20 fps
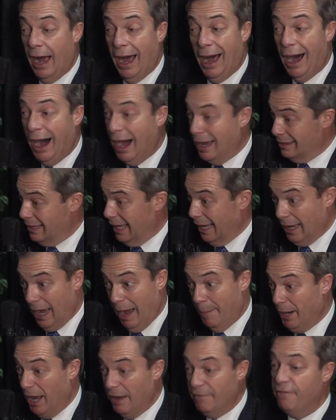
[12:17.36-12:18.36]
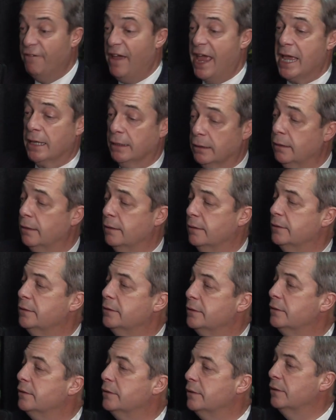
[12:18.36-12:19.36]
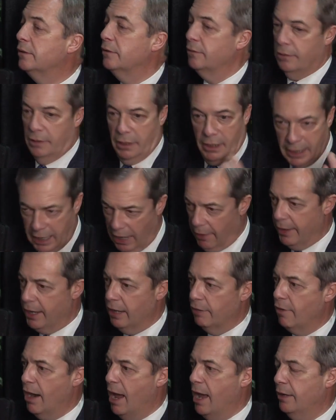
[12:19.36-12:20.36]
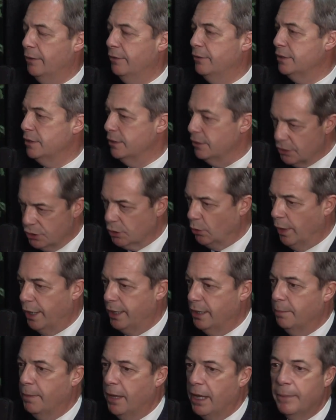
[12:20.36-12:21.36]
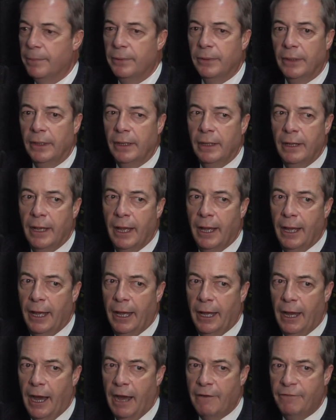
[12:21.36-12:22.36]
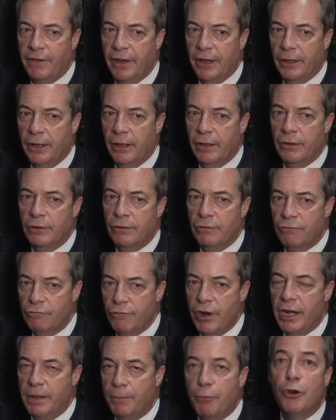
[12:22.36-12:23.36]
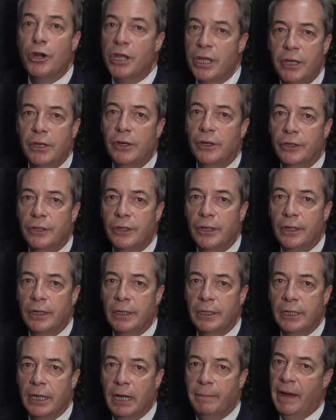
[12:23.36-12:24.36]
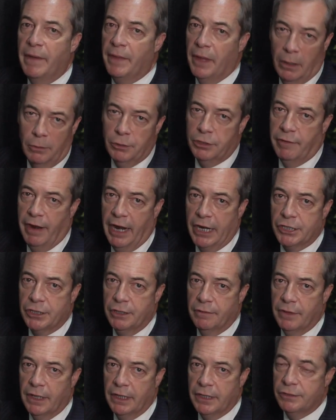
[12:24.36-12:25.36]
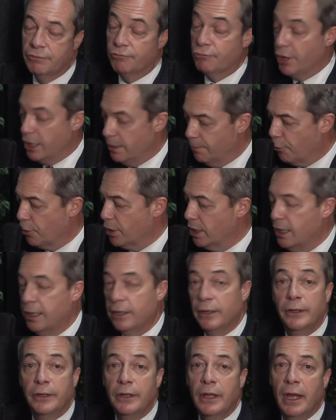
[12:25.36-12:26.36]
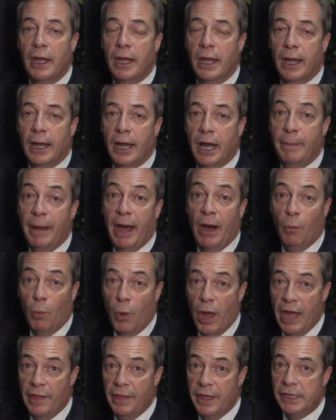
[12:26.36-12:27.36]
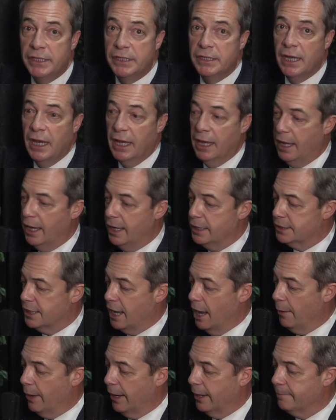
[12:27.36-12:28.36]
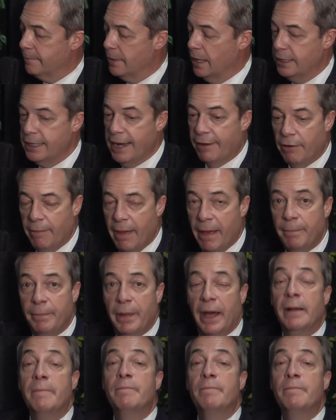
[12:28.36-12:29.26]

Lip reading: I feel, going around talking to people, I feel really pretty good about the whole direction of this, really pretty good about where this is going. Now remember,